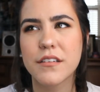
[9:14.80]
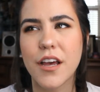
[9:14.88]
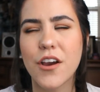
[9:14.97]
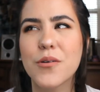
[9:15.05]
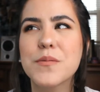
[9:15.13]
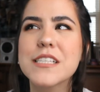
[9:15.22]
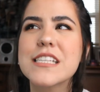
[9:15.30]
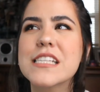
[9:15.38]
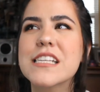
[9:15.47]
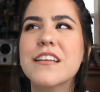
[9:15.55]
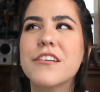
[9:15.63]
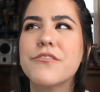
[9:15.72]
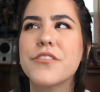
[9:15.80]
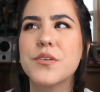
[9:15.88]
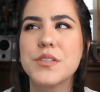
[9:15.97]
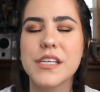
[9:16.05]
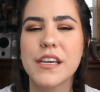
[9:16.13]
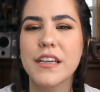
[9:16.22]
I hope this isn't
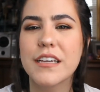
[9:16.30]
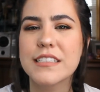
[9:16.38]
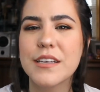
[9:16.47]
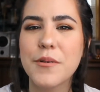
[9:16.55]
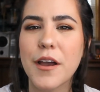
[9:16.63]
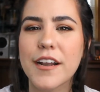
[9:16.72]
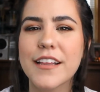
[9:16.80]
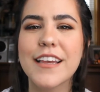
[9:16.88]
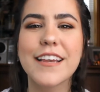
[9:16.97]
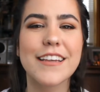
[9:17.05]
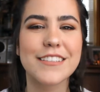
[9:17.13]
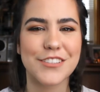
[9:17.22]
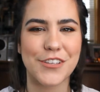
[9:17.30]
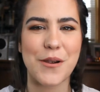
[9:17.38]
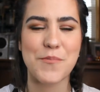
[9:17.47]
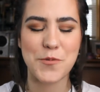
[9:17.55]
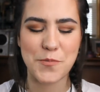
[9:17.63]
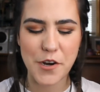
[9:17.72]
confusing because I'm kind of like
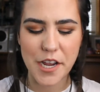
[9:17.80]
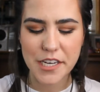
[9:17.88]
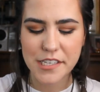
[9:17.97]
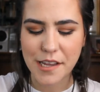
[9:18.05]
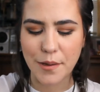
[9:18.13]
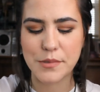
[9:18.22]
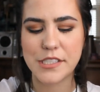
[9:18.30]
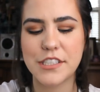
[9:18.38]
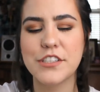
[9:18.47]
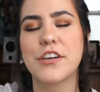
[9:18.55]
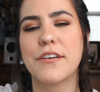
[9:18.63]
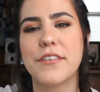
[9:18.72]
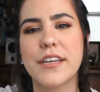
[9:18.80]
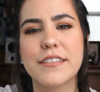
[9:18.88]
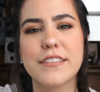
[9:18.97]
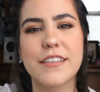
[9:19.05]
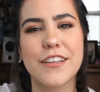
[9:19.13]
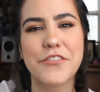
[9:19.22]
scrambled brained. I'm still
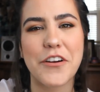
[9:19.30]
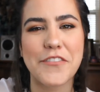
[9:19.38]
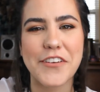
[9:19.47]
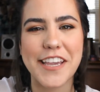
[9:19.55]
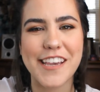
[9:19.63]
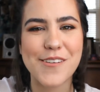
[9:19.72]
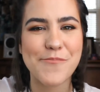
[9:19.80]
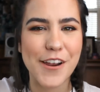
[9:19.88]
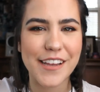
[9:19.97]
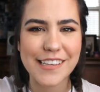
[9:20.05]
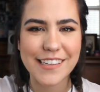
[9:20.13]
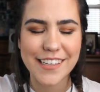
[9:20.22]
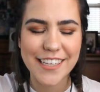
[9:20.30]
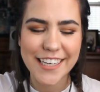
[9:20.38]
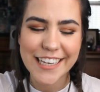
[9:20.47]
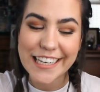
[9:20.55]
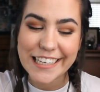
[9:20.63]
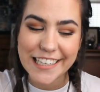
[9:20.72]
nervous in front of a camera.
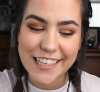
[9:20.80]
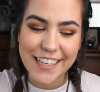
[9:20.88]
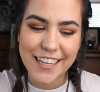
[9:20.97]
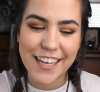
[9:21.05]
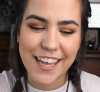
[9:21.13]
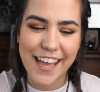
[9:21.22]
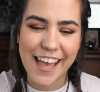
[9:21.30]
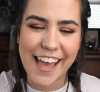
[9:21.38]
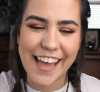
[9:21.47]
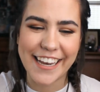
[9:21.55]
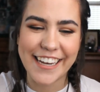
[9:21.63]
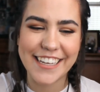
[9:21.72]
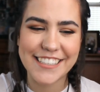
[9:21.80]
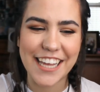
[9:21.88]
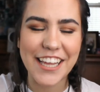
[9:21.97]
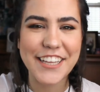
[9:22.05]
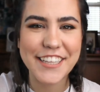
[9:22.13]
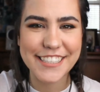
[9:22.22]
And
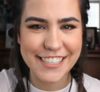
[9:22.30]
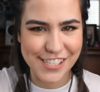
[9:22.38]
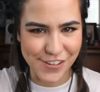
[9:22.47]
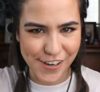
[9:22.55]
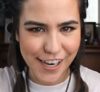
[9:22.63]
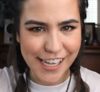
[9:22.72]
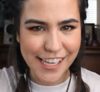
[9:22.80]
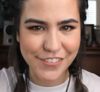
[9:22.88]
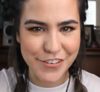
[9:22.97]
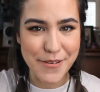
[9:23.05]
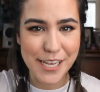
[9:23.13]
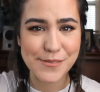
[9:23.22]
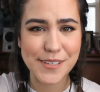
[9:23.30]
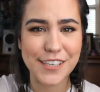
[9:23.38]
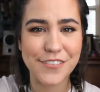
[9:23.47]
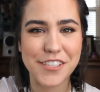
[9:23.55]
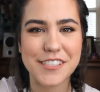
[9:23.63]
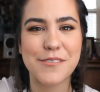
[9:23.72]
telling this story even makes me
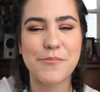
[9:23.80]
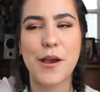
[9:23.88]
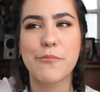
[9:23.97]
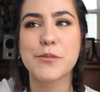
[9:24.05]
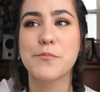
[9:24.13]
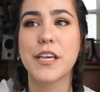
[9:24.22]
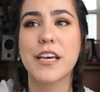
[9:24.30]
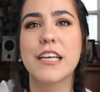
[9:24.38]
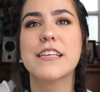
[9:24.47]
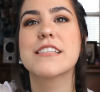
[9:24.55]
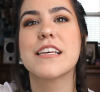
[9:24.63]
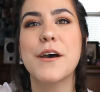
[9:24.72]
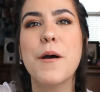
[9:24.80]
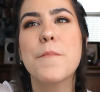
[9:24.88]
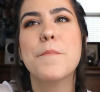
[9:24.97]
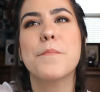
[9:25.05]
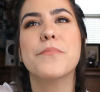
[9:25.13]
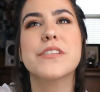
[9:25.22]
nervous sometimes because
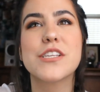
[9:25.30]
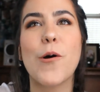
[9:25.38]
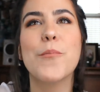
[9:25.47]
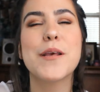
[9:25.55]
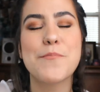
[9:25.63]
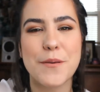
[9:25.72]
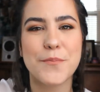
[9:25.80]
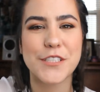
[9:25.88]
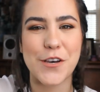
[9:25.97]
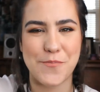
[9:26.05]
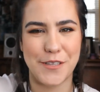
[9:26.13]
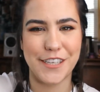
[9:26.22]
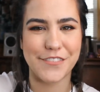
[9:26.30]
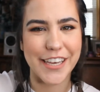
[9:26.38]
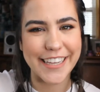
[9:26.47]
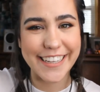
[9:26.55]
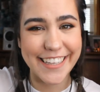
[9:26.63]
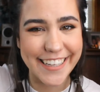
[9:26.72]
so many people don't believe it.